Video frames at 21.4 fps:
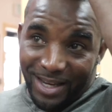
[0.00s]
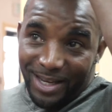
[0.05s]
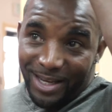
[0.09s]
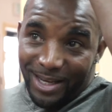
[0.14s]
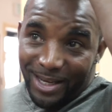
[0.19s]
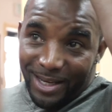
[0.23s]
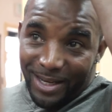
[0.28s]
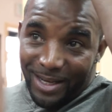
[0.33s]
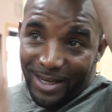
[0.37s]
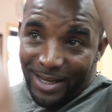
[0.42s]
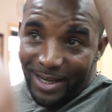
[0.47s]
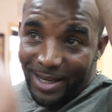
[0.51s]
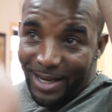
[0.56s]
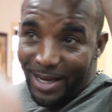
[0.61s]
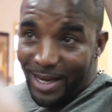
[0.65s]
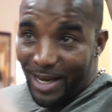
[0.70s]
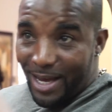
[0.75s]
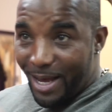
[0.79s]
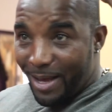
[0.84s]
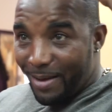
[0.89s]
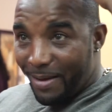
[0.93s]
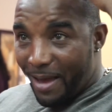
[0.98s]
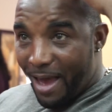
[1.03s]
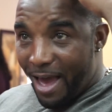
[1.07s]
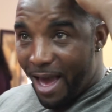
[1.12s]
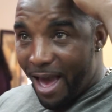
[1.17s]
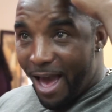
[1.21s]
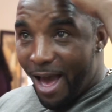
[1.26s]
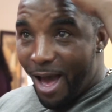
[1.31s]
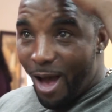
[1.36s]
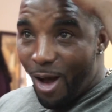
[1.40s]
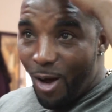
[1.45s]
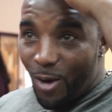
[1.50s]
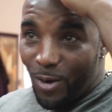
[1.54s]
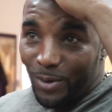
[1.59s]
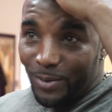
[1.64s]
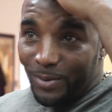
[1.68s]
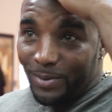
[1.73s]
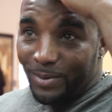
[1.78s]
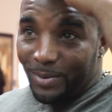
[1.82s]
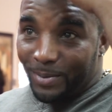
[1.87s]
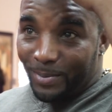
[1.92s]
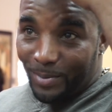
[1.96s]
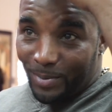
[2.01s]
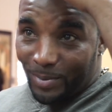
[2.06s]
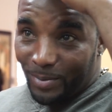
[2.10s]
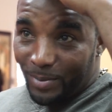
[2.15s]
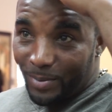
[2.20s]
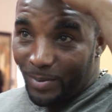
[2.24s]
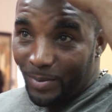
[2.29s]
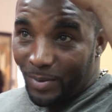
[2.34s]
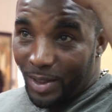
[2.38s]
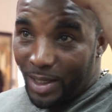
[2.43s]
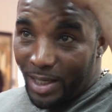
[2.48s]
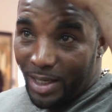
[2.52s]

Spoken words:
hair just boosts that even more.